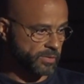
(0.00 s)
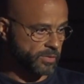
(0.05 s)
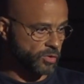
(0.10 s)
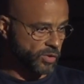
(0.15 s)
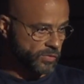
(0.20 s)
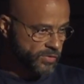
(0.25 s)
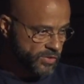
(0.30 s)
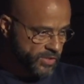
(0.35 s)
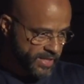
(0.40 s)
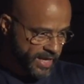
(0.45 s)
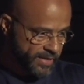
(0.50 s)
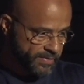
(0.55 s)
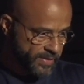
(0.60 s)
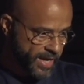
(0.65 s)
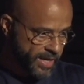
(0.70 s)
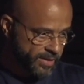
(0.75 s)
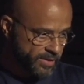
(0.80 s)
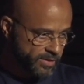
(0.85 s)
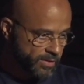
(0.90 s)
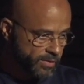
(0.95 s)
You understand
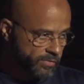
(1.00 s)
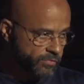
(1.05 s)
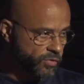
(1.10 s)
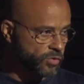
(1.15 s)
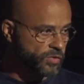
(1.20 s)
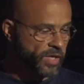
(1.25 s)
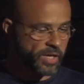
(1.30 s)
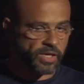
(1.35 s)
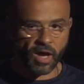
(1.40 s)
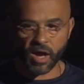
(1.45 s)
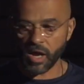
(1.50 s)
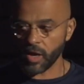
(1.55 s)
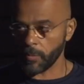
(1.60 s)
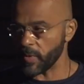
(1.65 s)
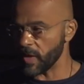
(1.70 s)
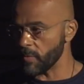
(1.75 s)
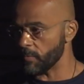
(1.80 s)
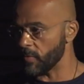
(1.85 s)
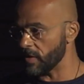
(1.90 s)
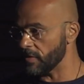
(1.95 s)
that? For the young
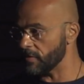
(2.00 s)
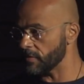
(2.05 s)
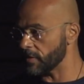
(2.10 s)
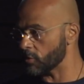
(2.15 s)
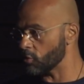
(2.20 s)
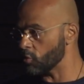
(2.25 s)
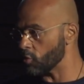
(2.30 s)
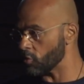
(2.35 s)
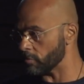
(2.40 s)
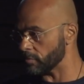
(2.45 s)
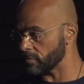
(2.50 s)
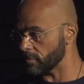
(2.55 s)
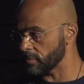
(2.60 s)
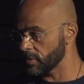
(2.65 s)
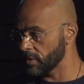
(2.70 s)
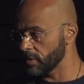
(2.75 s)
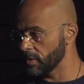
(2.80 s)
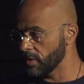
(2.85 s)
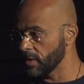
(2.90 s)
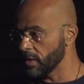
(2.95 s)
people in the room,
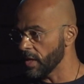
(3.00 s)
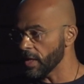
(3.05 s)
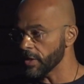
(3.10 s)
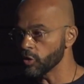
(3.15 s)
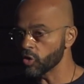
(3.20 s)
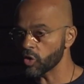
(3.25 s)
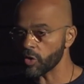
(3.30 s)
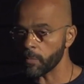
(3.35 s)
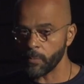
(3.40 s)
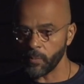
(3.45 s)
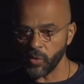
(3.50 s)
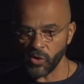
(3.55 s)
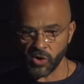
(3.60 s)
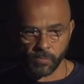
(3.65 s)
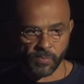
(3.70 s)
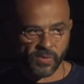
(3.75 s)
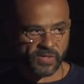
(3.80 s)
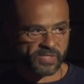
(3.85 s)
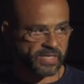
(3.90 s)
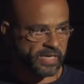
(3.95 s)
your
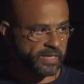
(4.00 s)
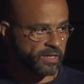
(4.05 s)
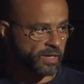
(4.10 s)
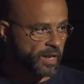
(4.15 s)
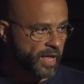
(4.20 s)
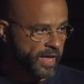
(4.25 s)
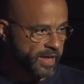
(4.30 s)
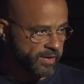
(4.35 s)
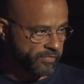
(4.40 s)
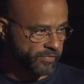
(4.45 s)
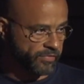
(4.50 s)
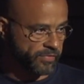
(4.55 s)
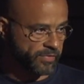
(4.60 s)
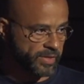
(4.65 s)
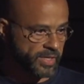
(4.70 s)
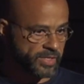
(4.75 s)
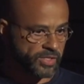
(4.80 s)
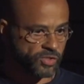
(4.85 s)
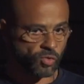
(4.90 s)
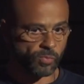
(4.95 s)
purpose in life
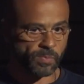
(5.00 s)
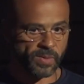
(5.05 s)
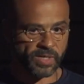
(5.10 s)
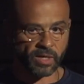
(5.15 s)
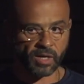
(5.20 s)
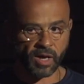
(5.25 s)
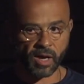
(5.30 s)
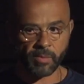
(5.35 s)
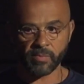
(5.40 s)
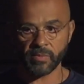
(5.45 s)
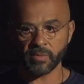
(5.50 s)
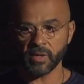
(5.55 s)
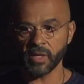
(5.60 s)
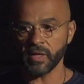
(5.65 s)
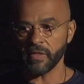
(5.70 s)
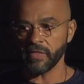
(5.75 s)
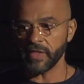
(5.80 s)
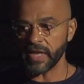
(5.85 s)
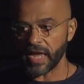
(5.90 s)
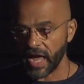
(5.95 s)
is to become
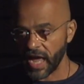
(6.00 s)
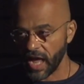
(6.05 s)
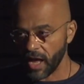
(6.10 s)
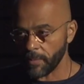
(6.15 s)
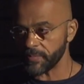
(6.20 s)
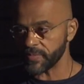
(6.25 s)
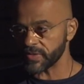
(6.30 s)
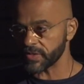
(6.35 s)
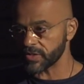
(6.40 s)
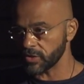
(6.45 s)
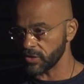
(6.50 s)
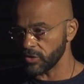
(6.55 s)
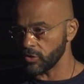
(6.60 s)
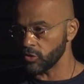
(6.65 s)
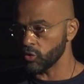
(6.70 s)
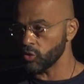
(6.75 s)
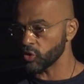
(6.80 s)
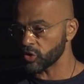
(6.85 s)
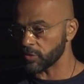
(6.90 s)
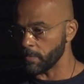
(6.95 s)
the
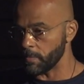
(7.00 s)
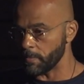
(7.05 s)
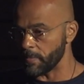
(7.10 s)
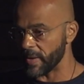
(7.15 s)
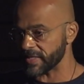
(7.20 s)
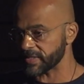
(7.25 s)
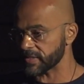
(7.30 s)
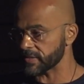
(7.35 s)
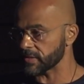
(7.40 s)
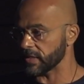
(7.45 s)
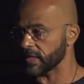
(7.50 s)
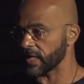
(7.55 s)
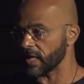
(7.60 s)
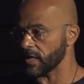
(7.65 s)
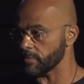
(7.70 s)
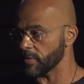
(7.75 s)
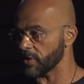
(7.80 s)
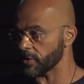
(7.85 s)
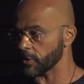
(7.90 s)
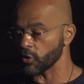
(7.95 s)
absolute best
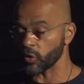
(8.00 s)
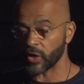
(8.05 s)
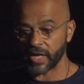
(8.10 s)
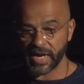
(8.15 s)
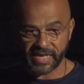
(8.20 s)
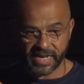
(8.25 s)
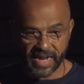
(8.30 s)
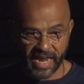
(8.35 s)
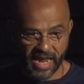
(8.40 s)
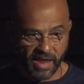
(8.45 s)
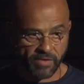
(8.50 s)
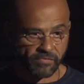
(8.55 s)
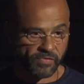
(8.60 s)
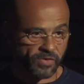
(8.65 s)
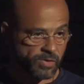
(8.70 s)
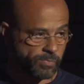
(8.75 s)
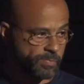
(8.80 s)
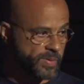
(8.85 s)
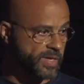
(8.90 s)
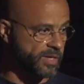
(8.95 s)
gamer you can
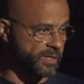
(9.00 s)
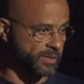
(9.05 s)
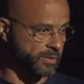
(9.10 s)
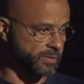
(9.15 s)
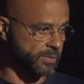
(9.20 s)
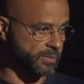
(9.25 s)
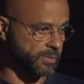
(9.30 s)
ever be.